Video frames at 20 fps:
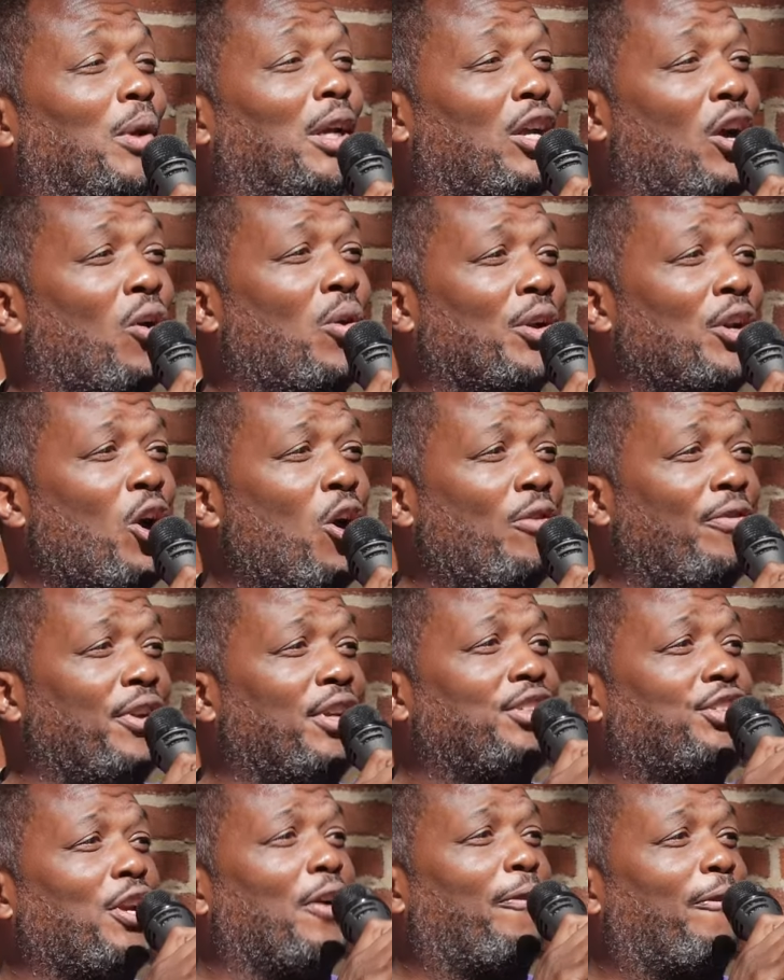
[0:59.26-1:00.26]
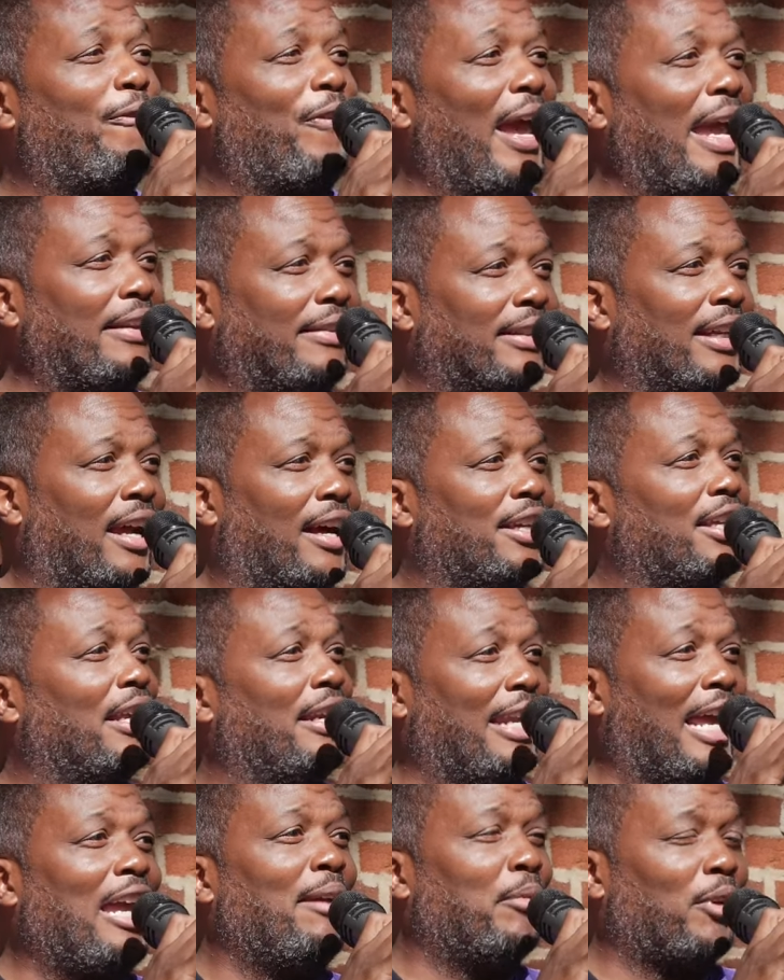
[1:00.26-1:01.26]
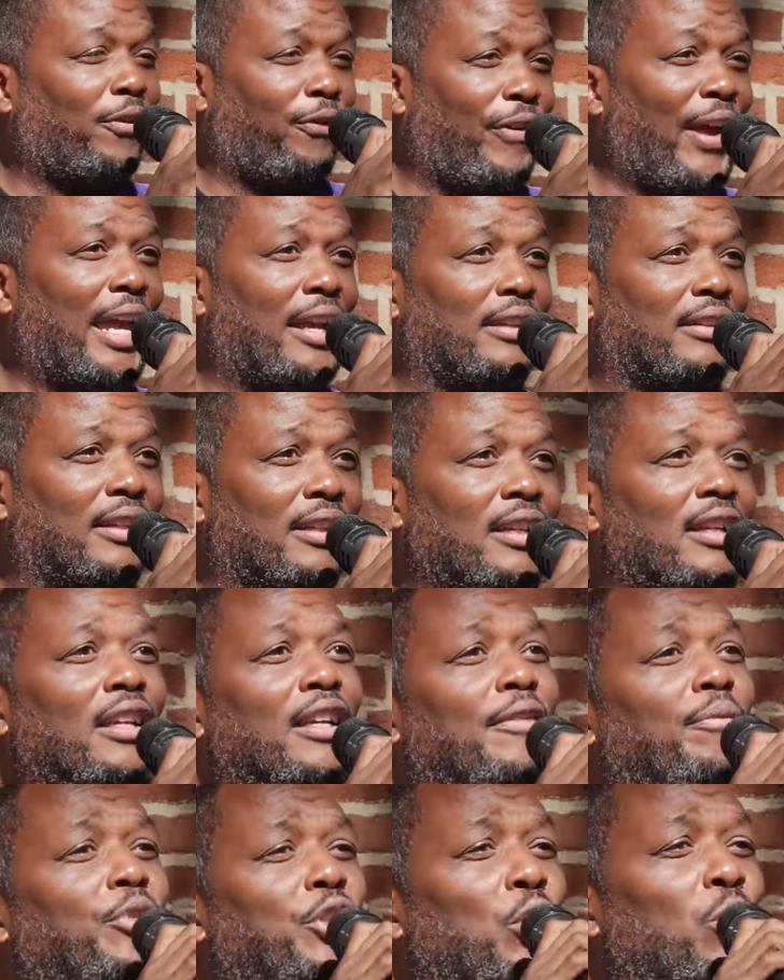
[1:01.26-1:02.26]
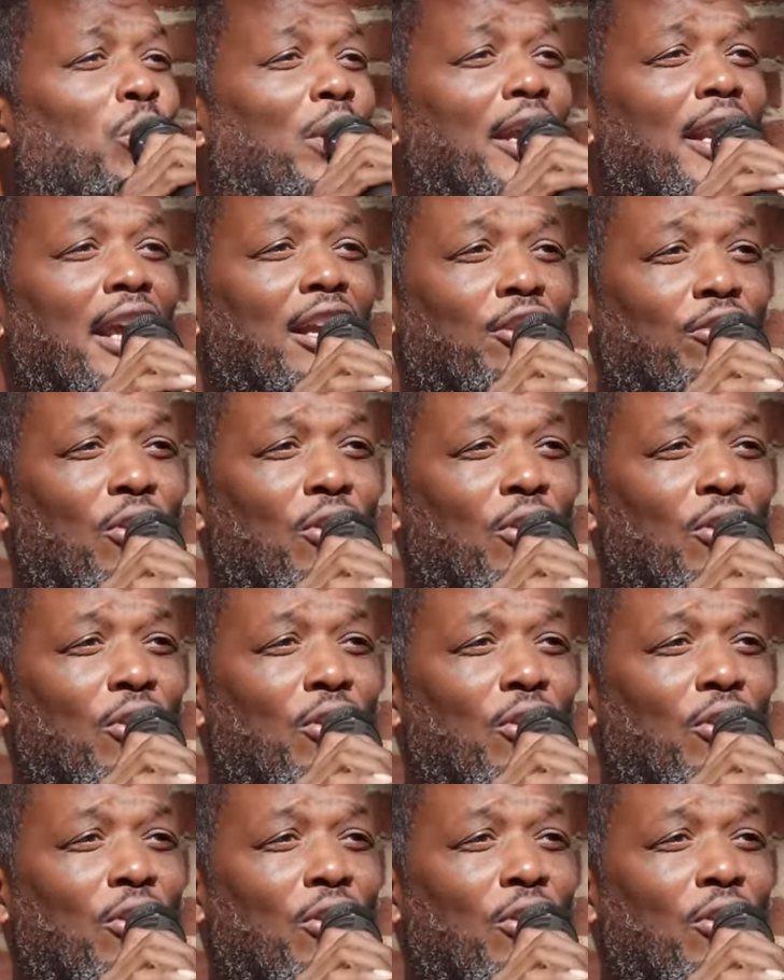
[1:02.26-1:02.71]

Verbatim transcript: we're going over is your faith now. Your name is faith. You wear that